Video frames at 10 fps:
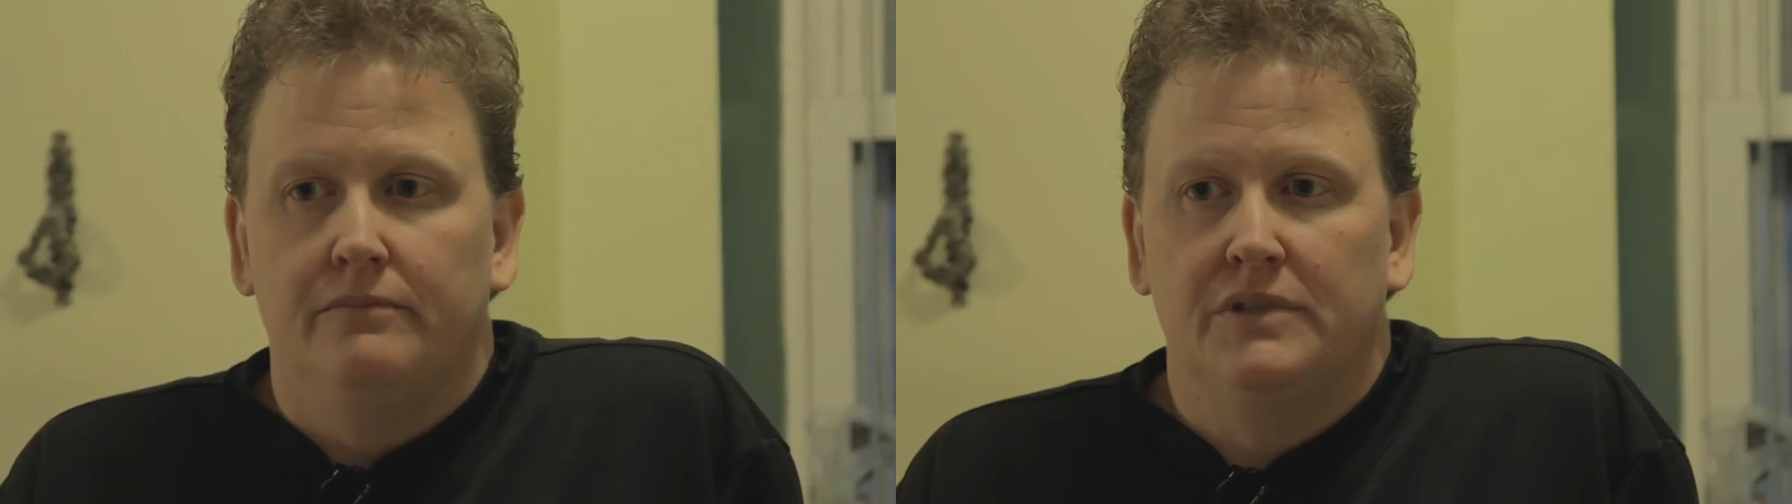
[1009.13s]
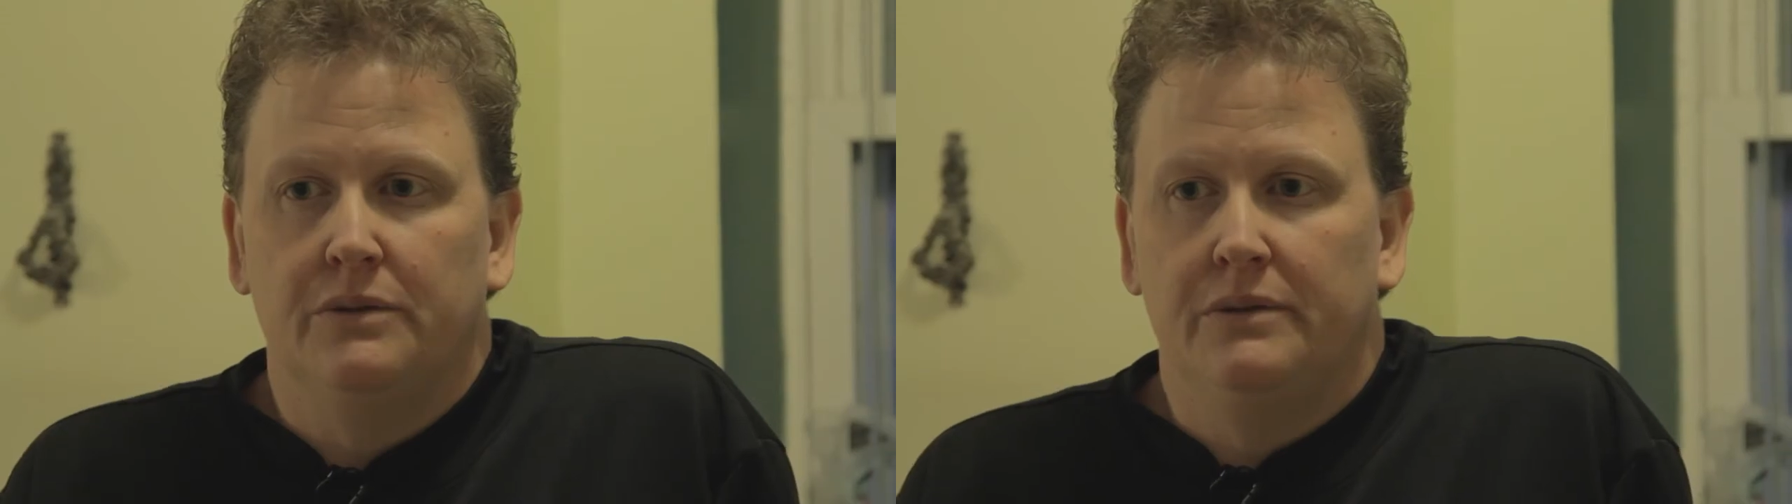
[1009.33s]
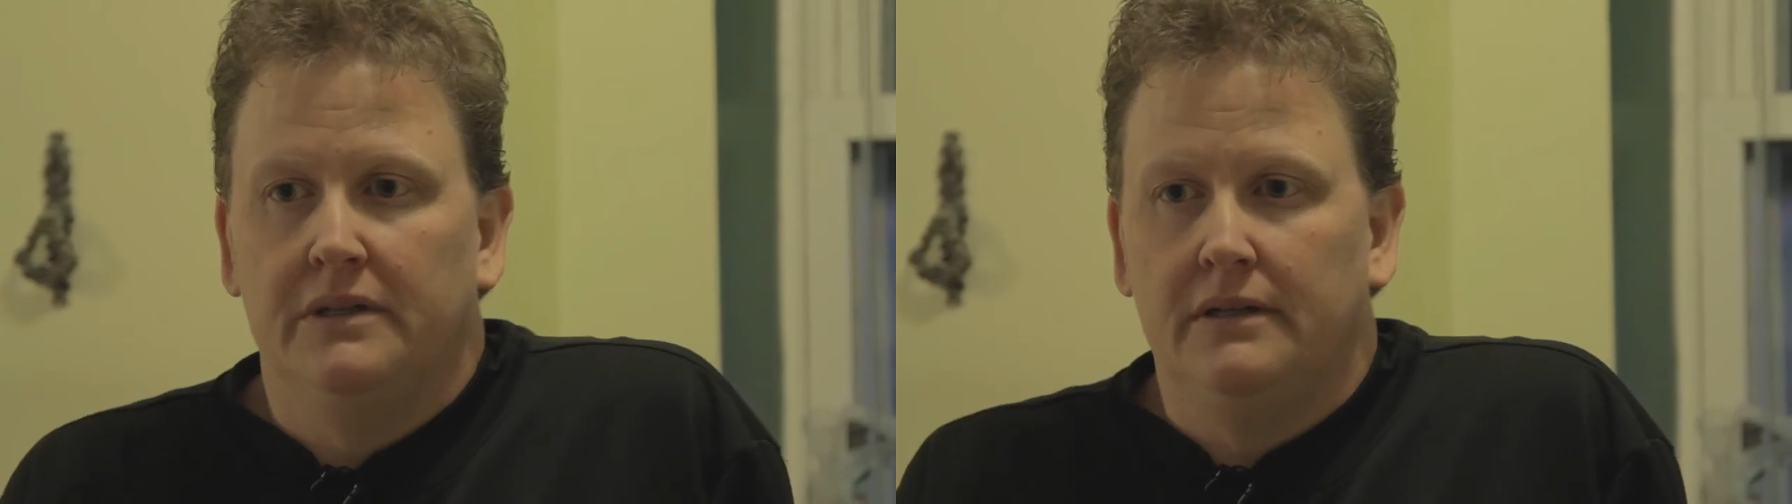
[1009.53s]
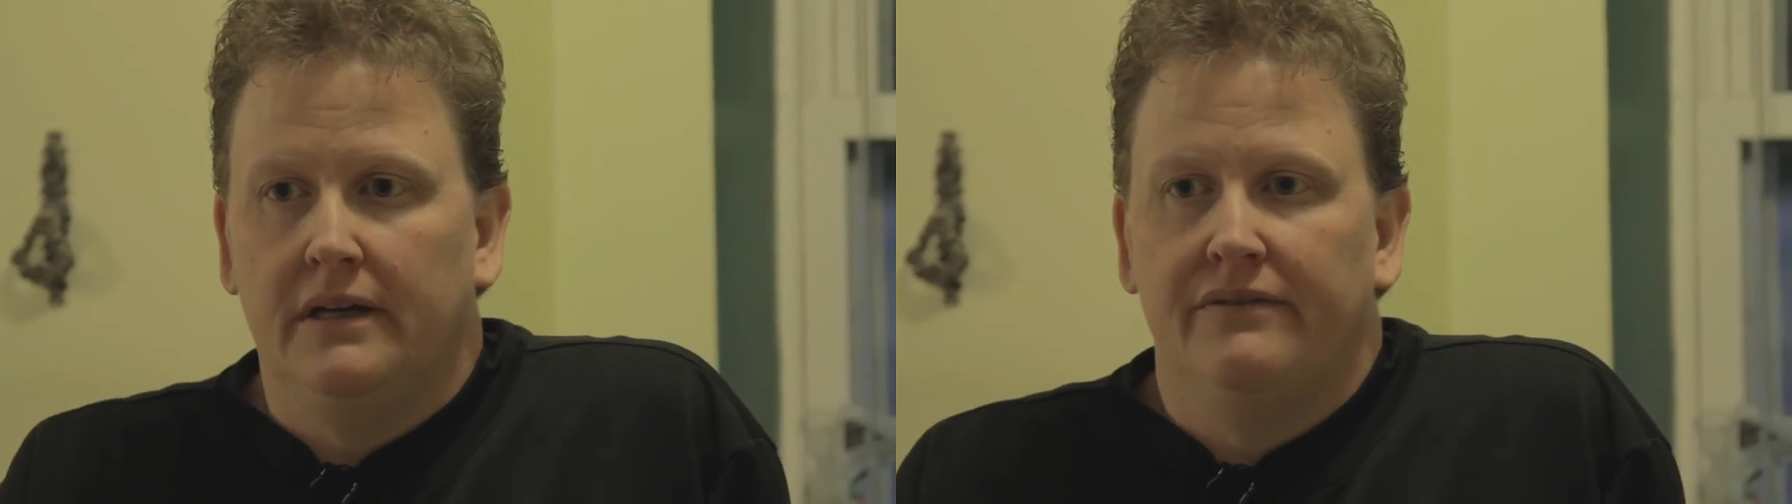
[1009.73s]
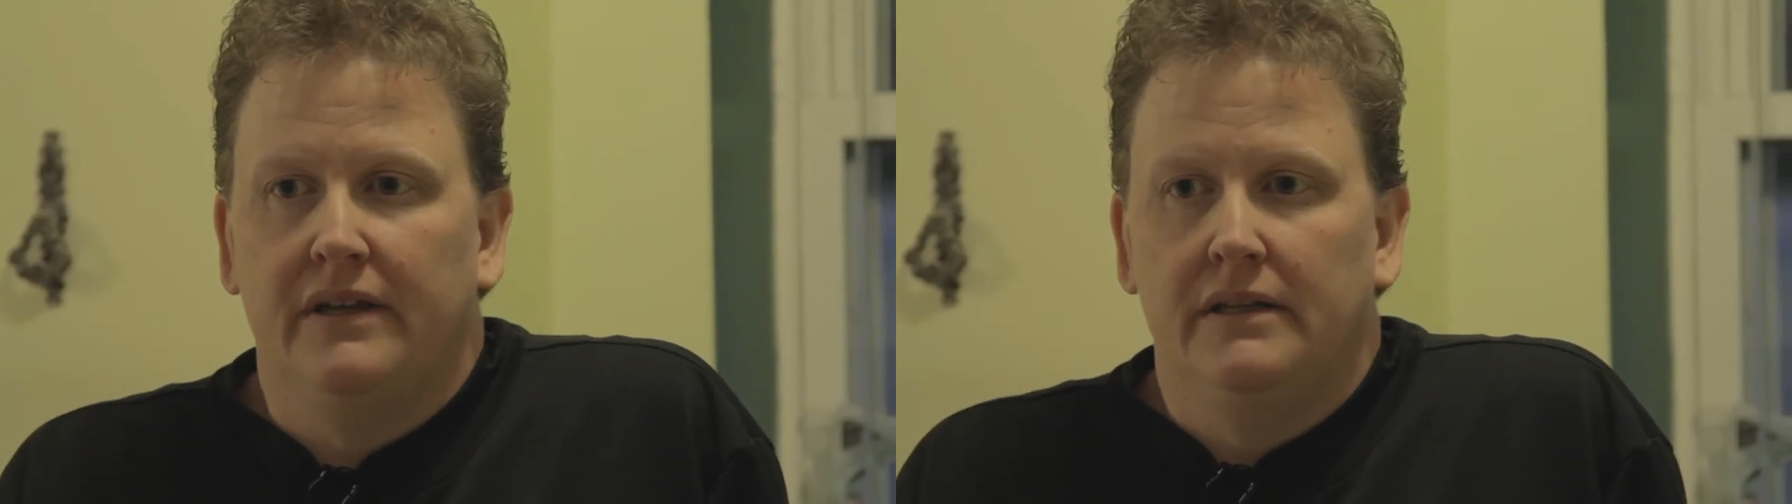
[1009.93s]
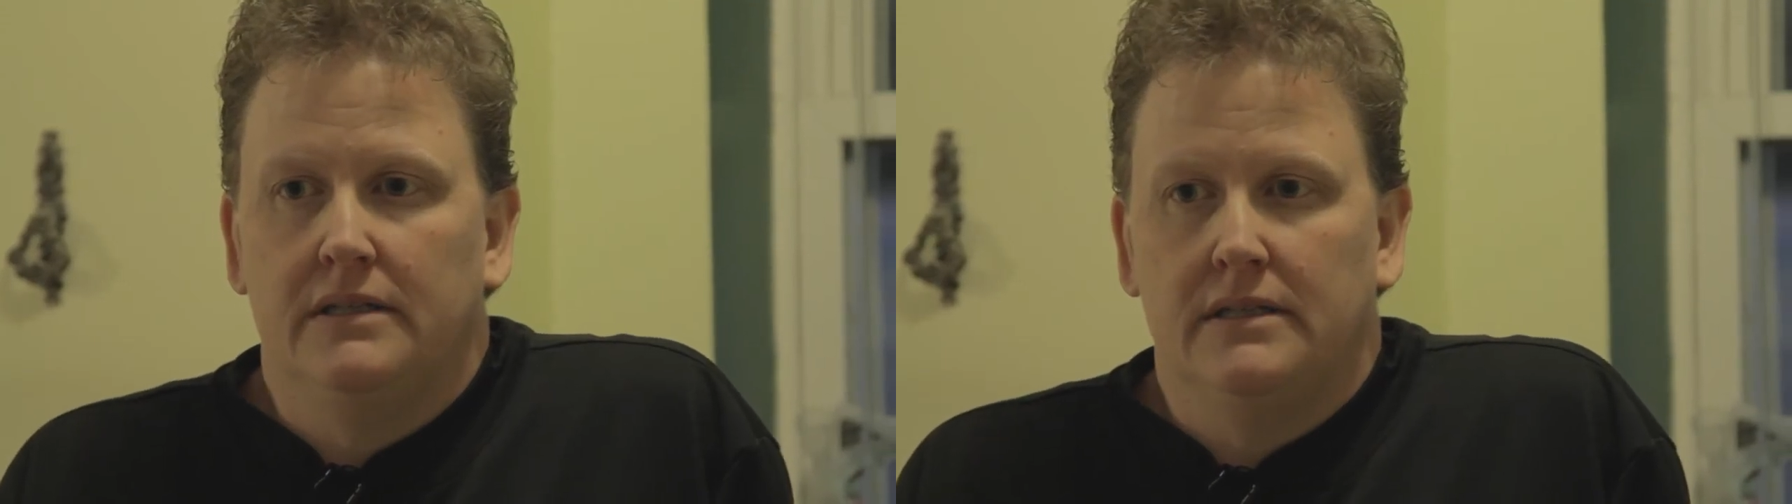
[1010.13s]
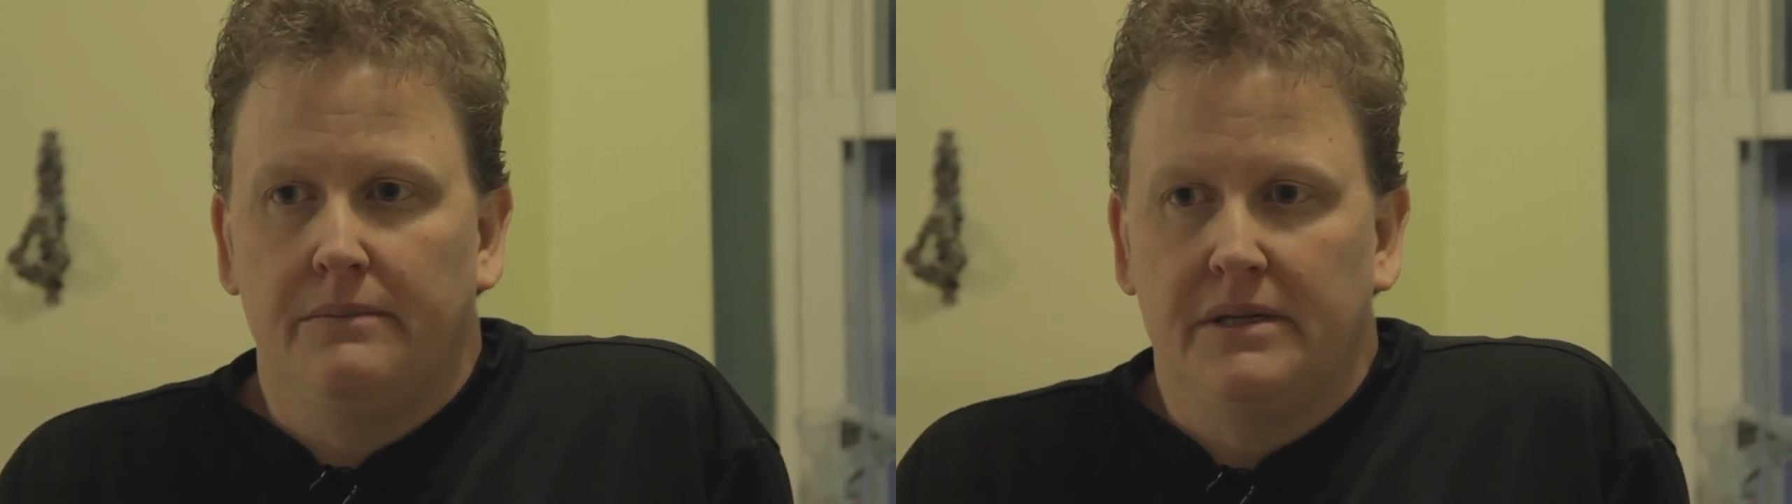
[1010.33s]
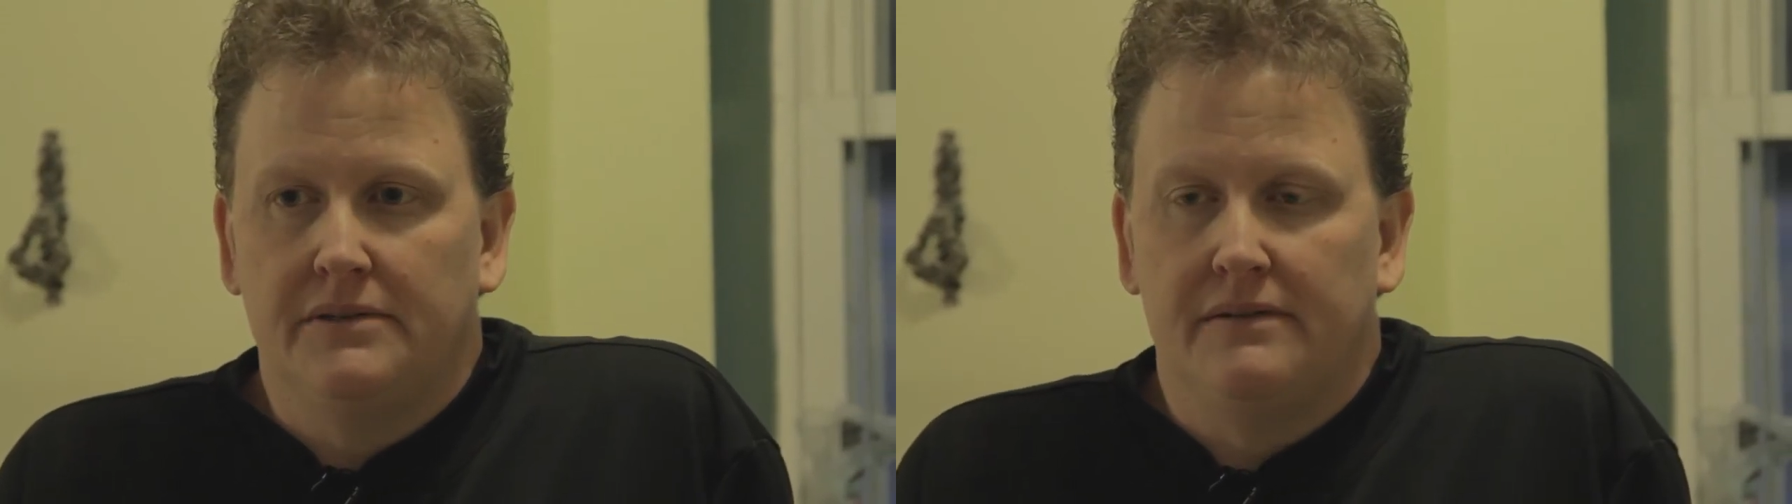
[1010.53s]
So when I finally just
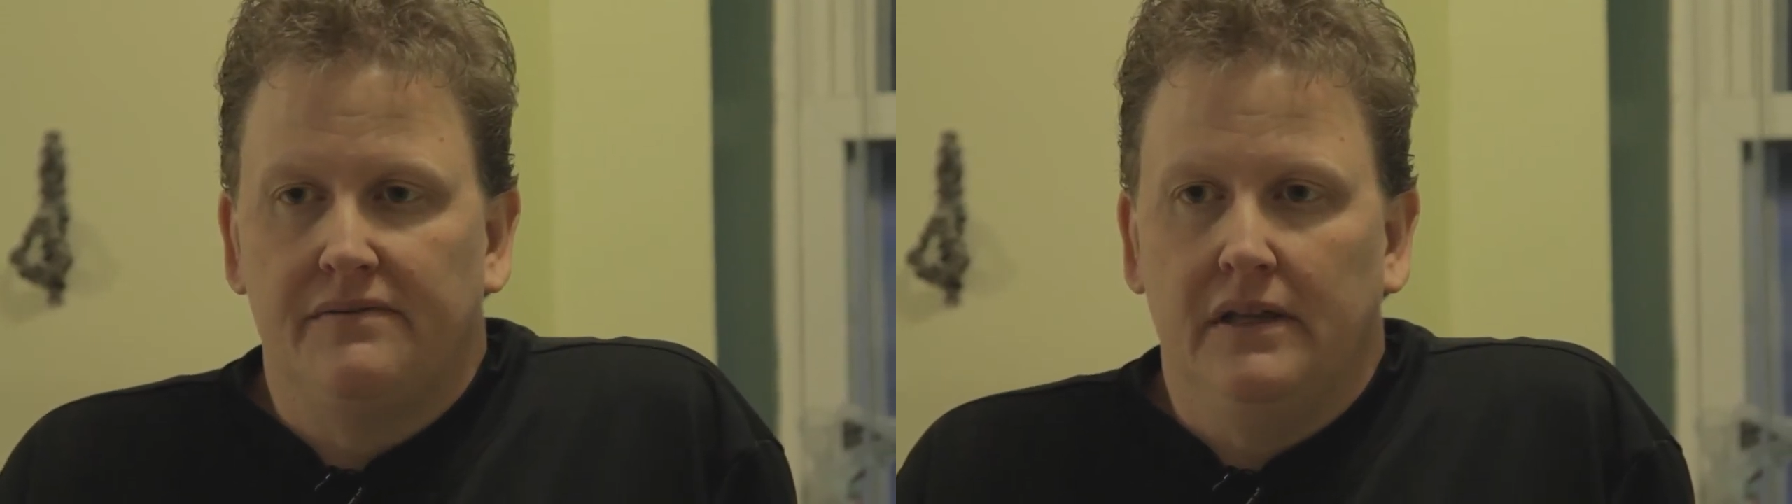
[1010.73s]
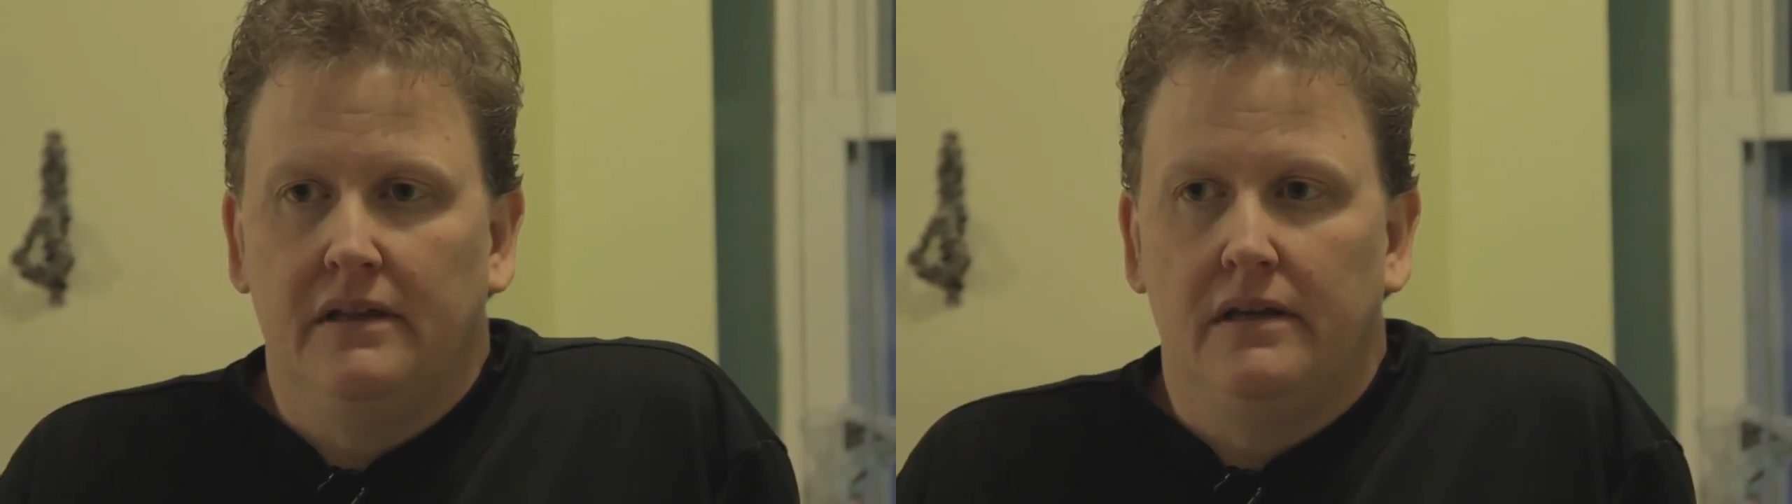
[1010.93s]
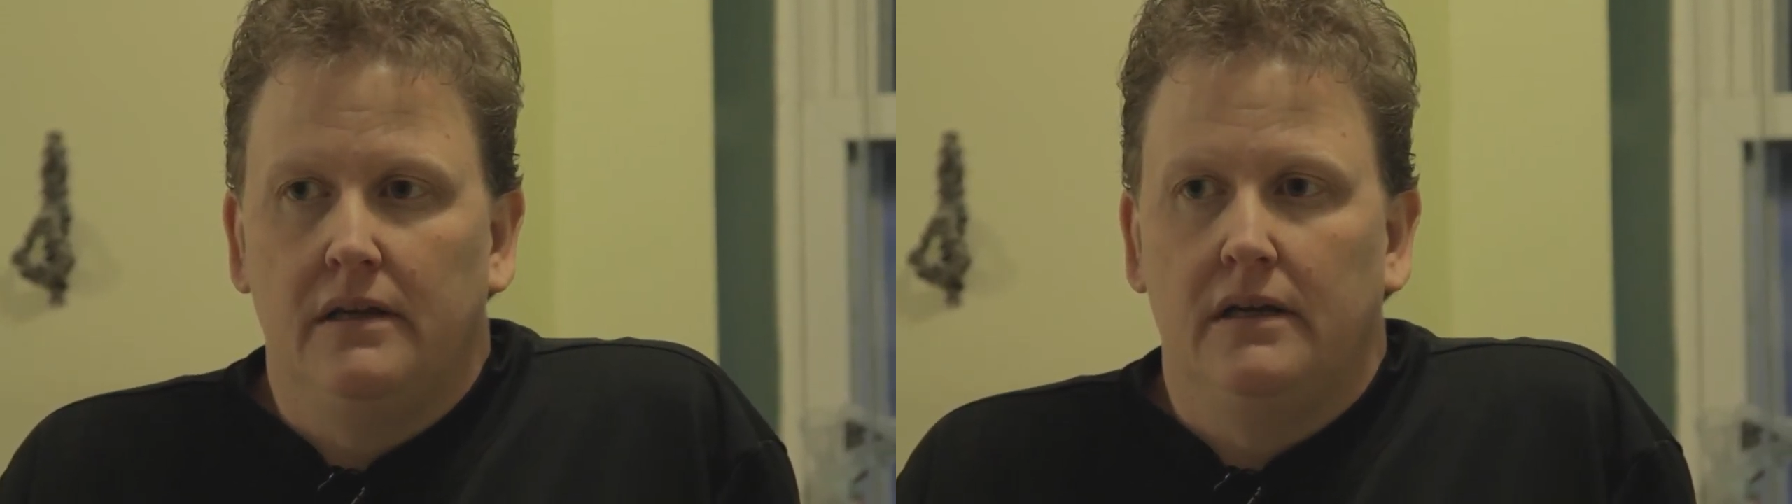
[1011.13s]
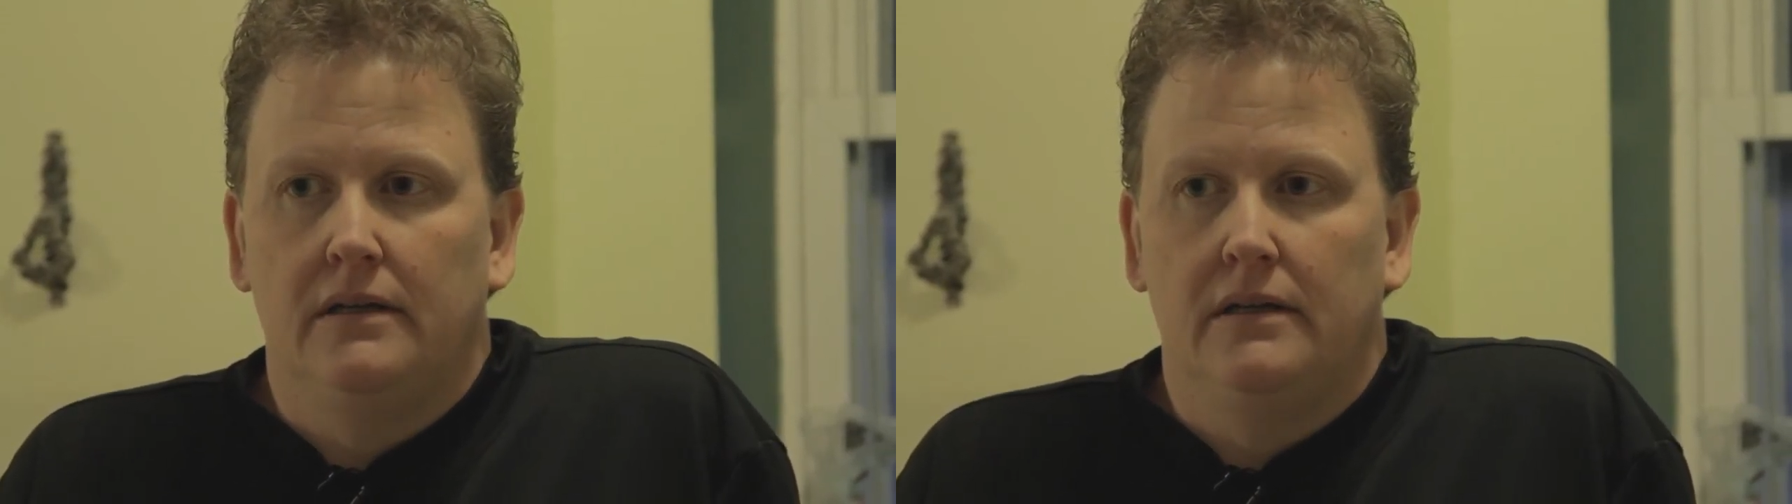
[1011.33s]
let myself feel it